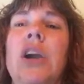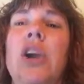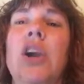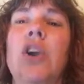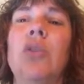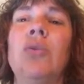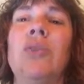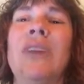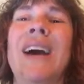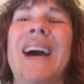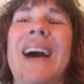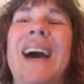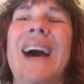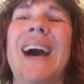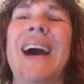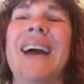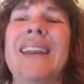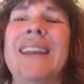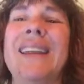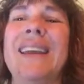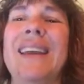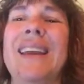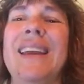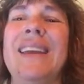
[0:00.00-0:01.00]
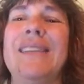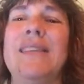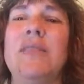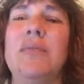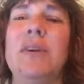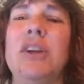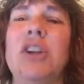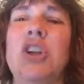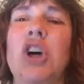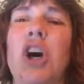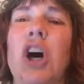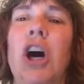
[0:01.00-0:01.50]
You do not need to
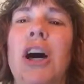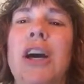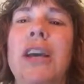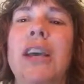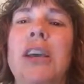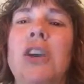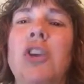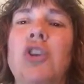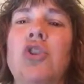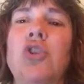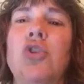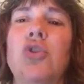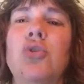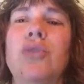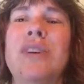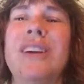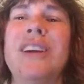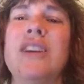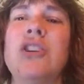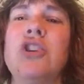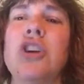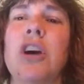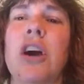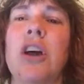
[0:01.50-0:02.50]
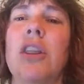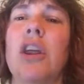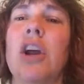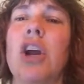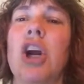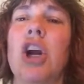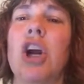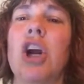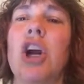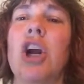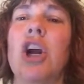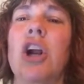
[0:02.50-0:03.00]
be talking to each
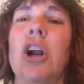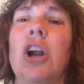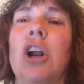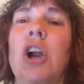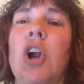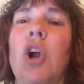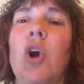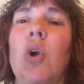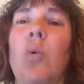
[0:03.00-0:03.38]
other